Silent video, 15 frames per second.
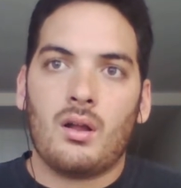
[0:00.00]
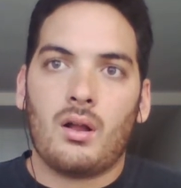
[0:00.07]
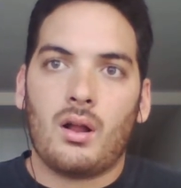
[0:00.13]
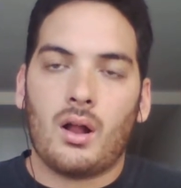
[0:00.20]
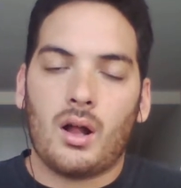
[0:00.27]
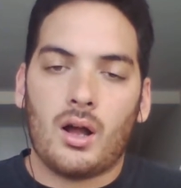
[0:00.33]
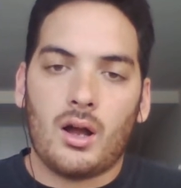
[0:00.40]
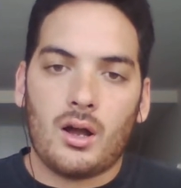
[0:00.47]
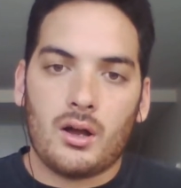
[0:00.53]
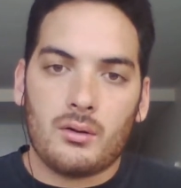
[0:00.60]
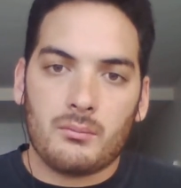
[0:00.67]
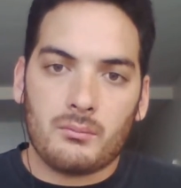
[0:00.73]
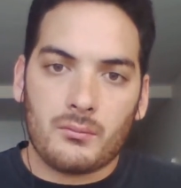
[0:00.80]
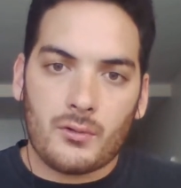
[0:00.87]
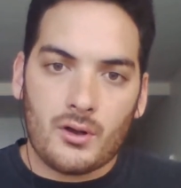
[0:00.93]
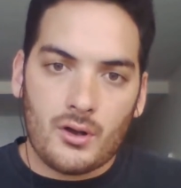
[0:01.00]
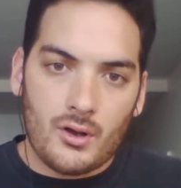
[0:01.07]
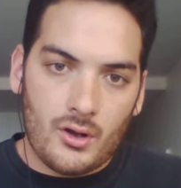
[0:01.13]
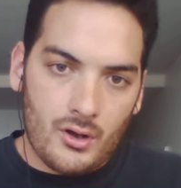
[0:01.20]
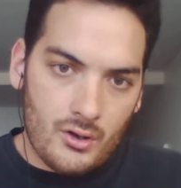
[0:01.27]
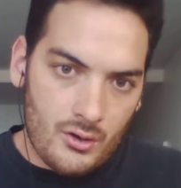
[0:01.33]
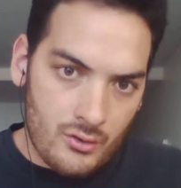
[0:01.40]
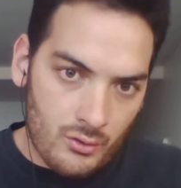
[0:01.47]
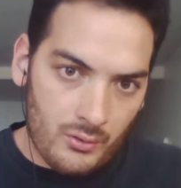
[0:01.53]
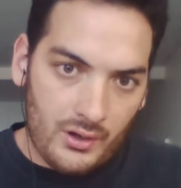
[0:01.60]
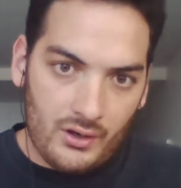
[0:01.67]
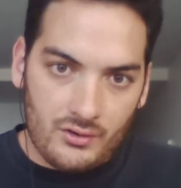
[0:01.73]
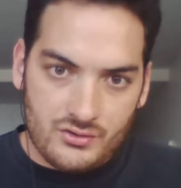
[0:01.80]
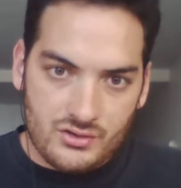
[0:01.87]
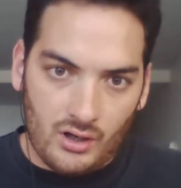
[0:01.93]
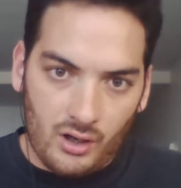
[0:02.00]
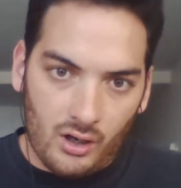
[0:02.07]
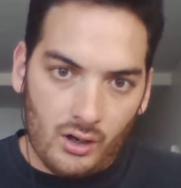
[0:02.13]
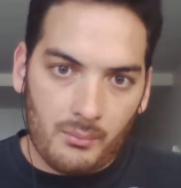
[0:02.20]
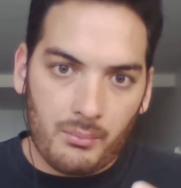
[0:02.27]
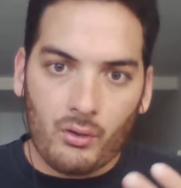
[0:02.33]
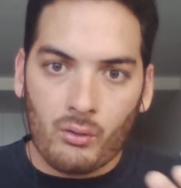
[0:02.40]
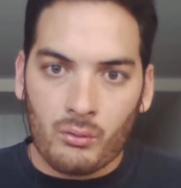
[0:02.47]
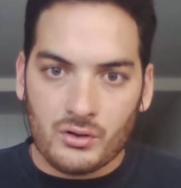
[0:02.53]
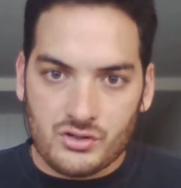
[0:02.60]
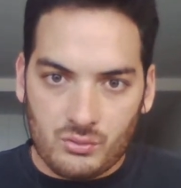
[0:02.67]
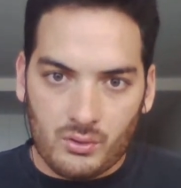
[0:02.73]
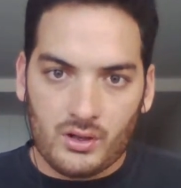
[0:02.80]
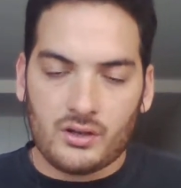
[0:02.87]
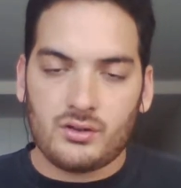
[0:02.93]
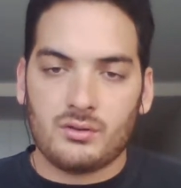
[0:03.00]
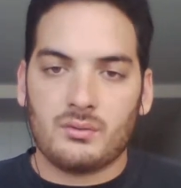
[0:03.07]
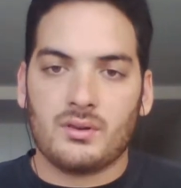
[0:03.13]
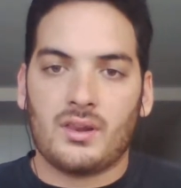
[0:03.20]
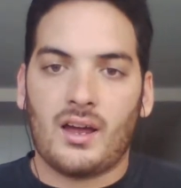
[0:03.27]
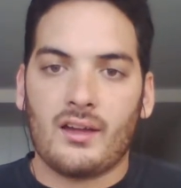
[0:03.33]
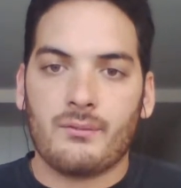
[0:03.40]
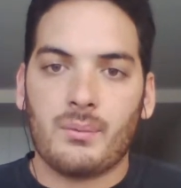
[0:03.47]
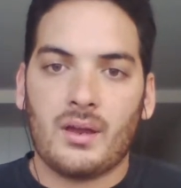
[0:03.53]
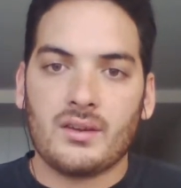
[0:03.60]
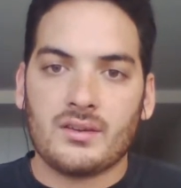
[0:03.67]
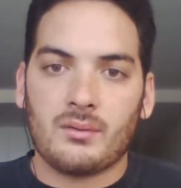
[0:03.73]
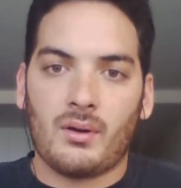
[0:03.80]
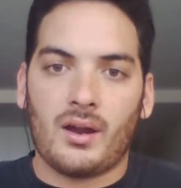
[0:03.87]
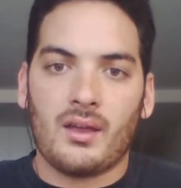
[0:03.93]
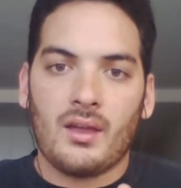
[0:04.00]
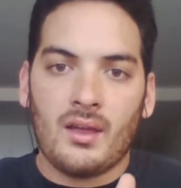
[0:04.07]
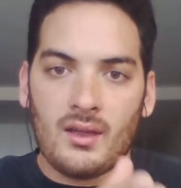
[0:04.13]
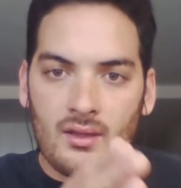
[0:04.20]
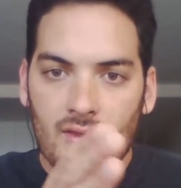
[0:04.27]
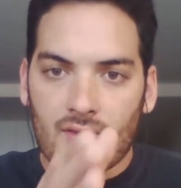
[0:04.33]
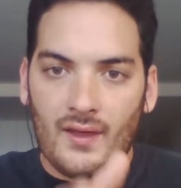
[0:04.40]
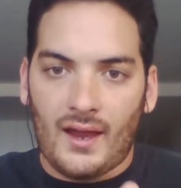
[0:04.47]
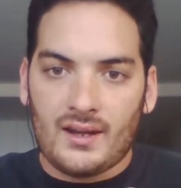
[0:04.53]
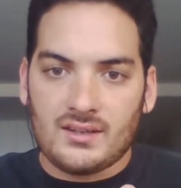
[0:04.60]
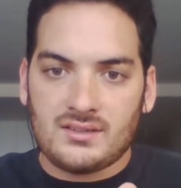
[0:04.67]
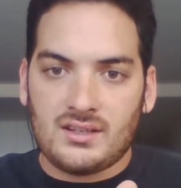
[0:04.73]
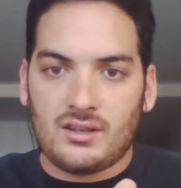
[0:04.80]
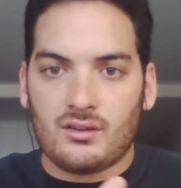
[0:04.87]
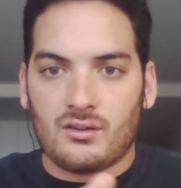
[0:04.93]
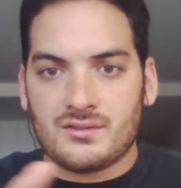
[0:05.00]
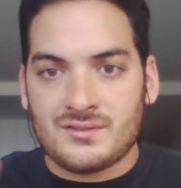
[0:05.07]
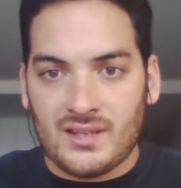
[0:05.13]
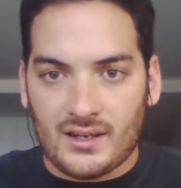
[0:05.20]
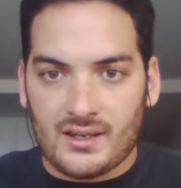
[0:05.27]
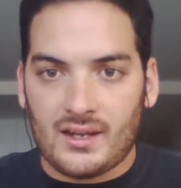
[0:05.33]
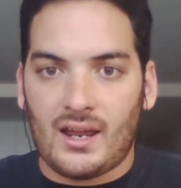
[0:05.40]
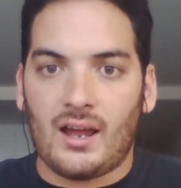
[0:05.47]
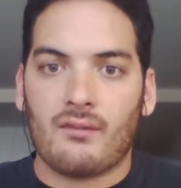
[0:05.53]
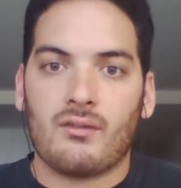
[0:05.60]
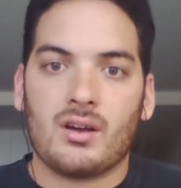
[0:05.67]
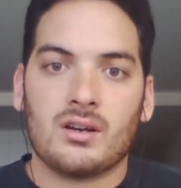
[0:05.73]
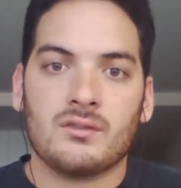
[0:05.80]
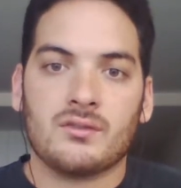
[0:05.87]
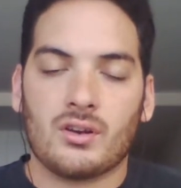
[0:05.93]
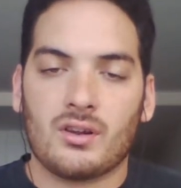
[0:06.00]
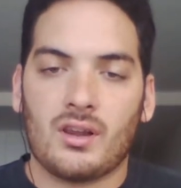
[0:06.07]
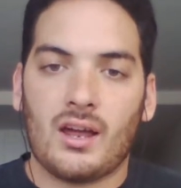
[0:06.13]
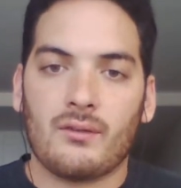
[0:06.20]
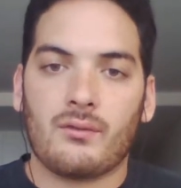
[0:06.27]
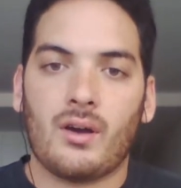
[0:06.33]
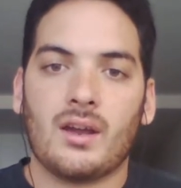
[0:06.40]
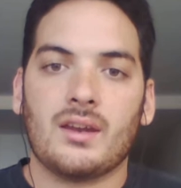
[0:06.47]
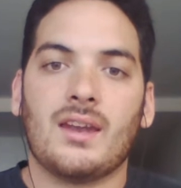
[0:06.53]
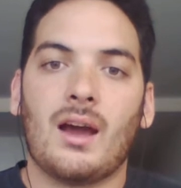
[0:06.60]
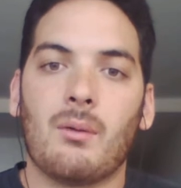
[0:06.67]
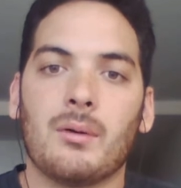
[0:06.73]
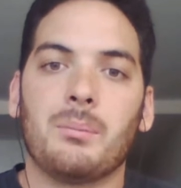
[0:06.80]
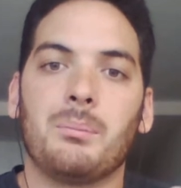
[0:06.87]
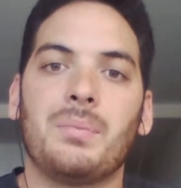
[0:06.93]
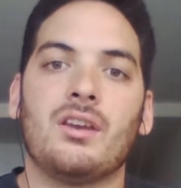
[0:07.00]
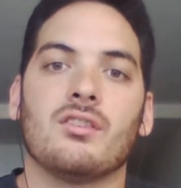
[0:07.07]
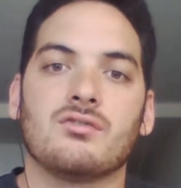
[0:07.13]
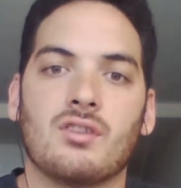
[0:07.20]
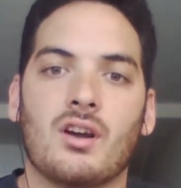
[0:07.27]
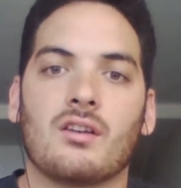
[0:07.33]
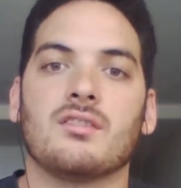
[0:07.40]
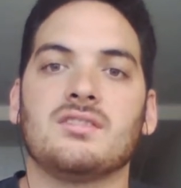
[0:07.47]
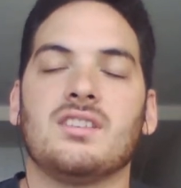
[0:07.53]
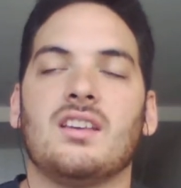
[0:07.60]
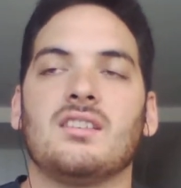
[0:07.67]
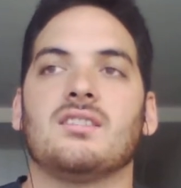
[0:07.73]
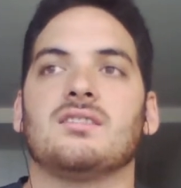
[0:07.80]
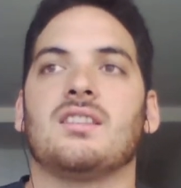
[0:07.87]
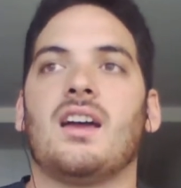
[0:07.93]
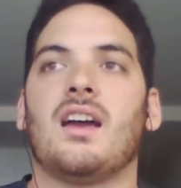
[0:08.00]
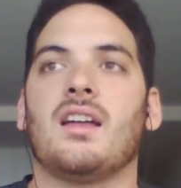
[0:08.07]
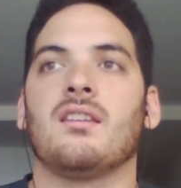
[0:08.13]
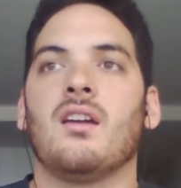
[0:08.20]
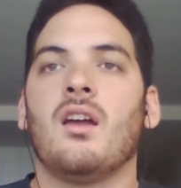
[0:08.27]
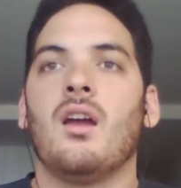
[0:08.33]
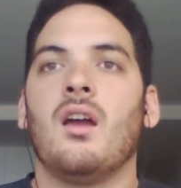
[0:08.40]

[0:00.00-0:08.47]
um, career, job, or what you want to do in life, basically, right? That is the second half of your life, right? Now, what Peter Drucker says is that